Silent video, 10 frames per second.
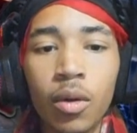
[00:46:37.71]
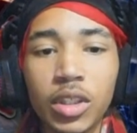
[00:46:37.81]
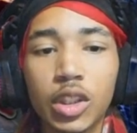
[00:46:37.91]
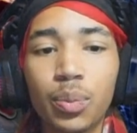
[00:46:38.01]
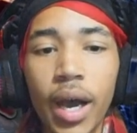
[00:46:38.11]

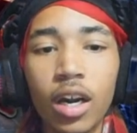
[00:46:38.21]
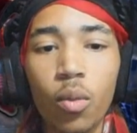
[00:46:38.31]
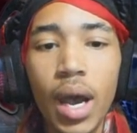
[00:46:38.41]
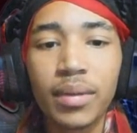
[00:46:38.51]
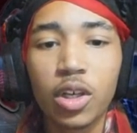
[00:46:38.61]
with
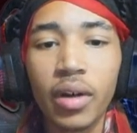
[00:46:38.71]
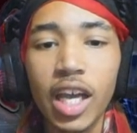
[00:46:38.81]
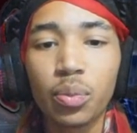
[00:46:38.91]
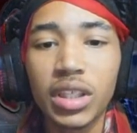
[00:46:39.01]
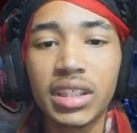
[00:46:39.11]
spider web
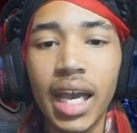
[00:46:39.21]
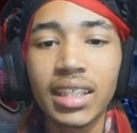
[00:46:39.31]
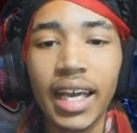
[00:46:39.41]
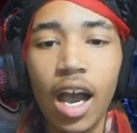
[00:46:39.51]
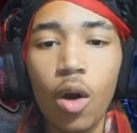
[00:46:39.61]
cracks
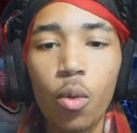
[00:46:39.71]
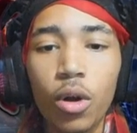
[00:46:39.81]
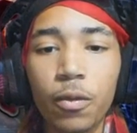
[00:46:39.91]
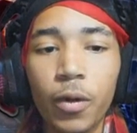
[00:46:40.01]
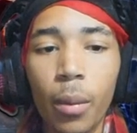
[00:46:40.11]
projecting
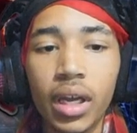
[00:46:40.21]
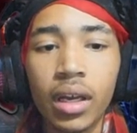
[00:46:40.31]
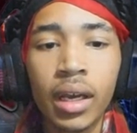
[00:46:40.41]
outward from it.